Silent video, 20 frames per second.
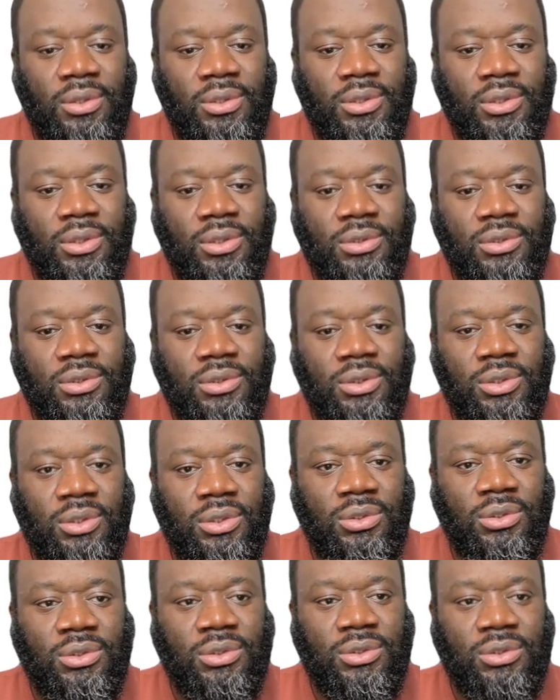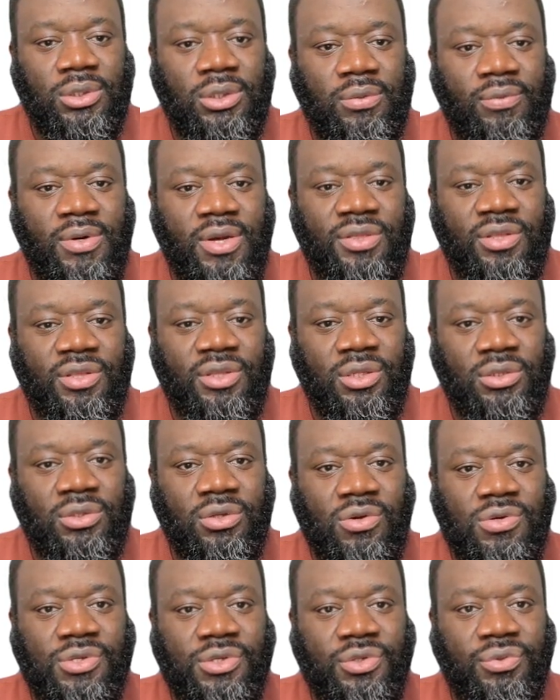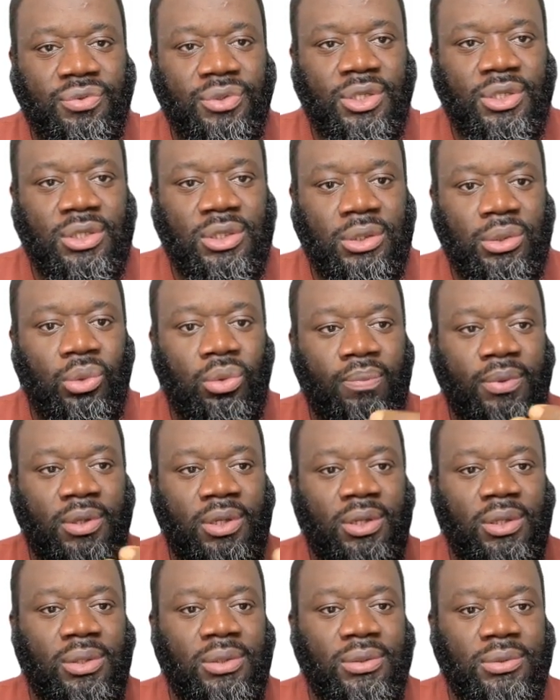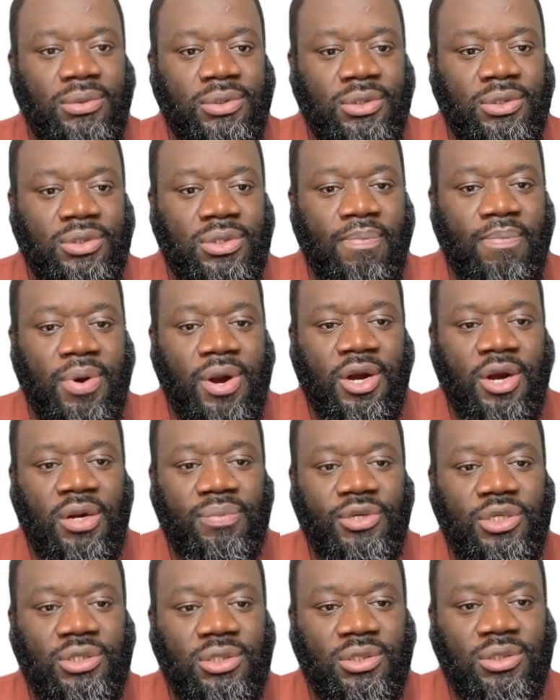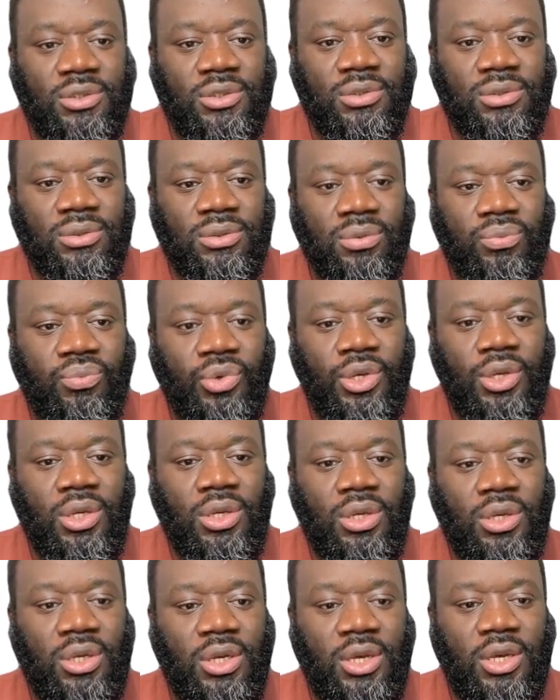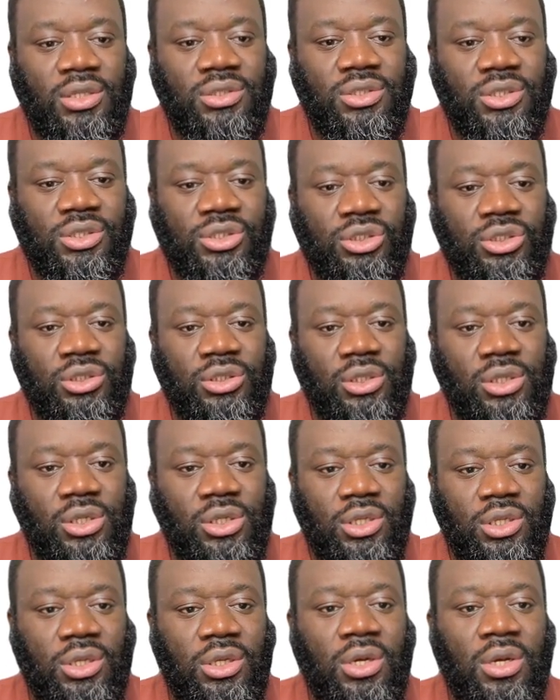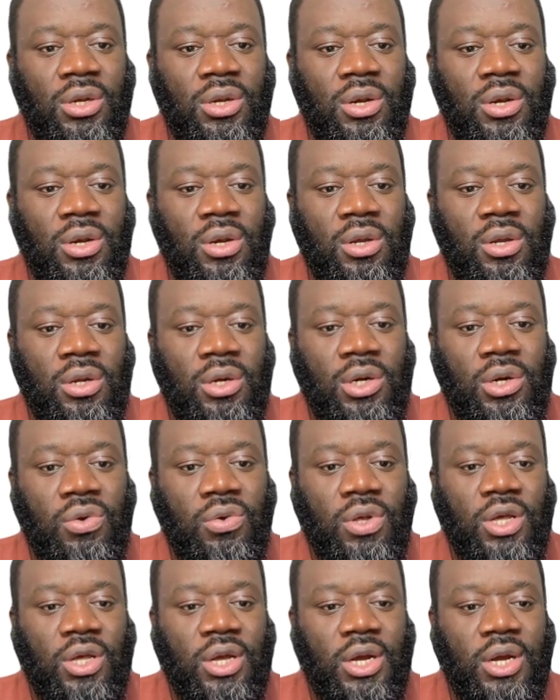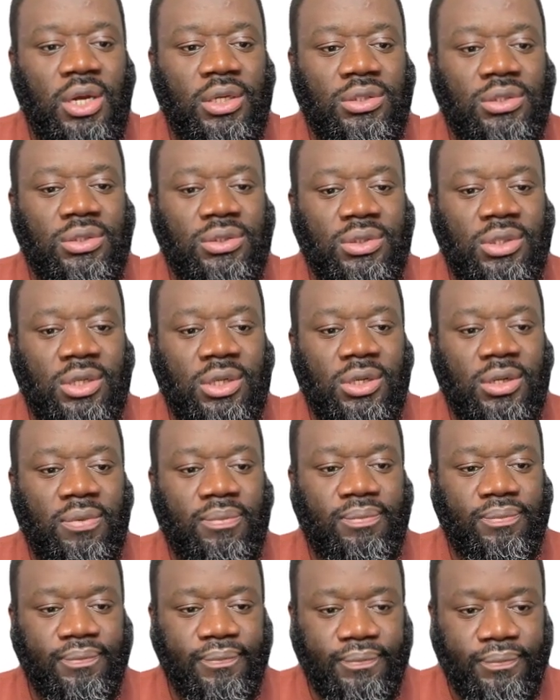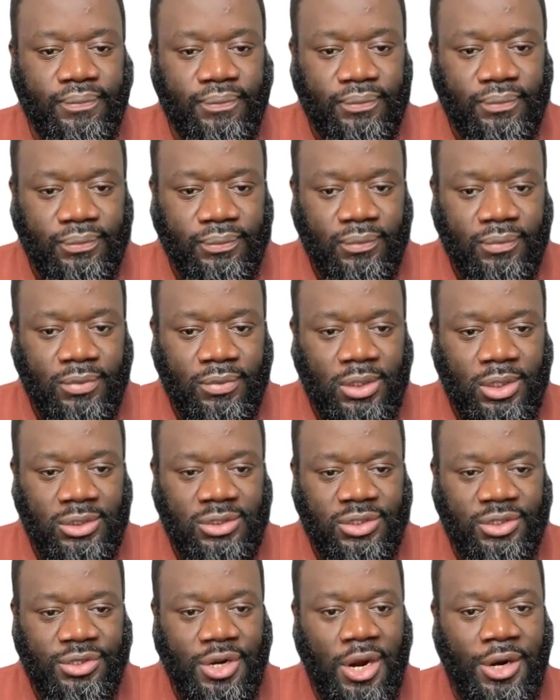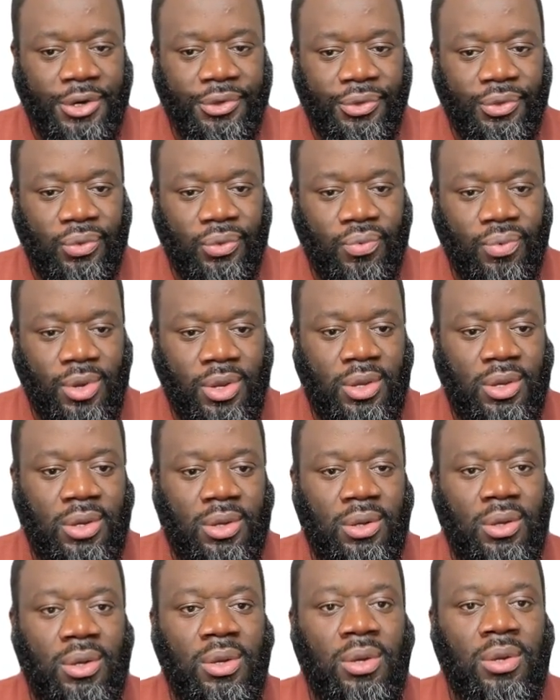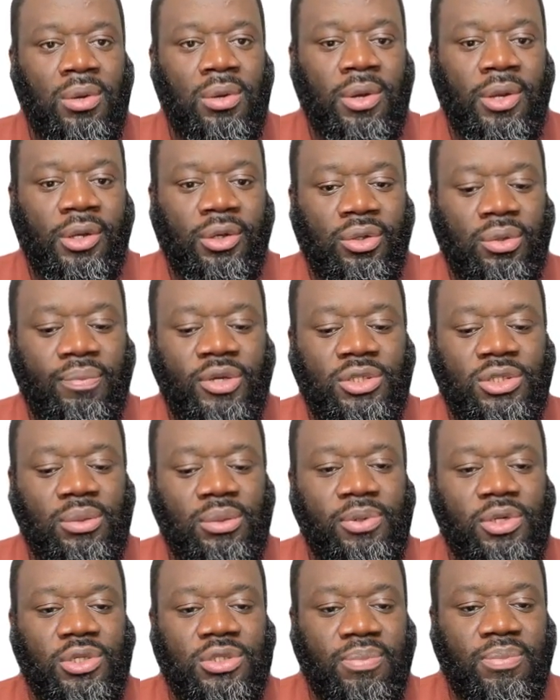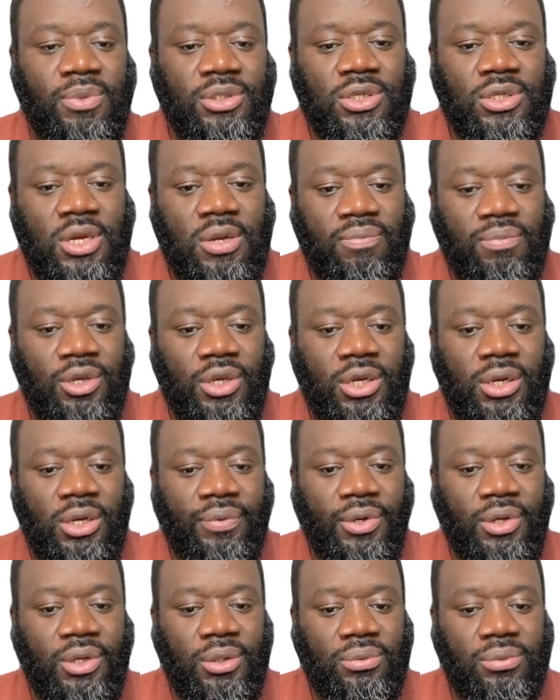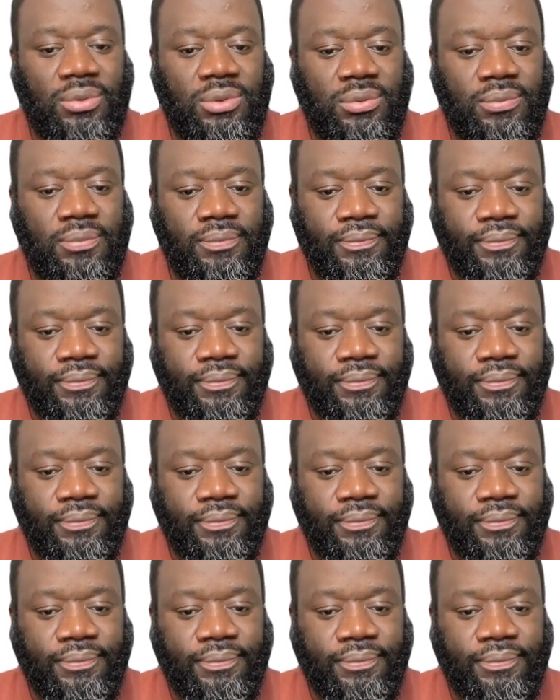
does is rather than considering the global system parameters, we essentially look at a scenario where incremental placement can be carried out.